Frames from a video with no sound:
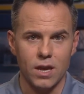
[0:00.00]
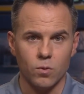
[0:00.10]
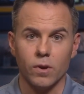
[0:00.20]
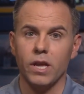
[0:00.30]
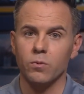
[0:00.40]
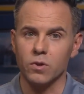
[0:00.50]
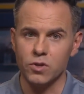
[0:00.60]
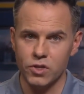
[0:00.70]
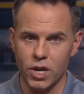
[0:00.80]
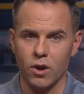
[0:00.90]
where he will
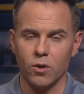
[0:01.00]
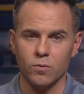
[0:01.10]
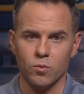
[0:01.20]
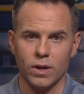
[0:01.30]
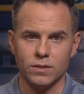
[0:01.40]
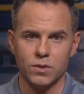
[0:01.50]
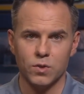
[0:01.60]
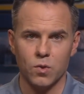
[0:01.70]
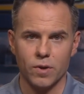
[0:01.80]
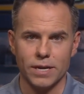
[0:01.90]
share Brent's
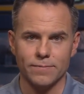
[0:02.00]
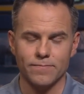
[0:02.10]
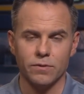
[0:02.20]
story.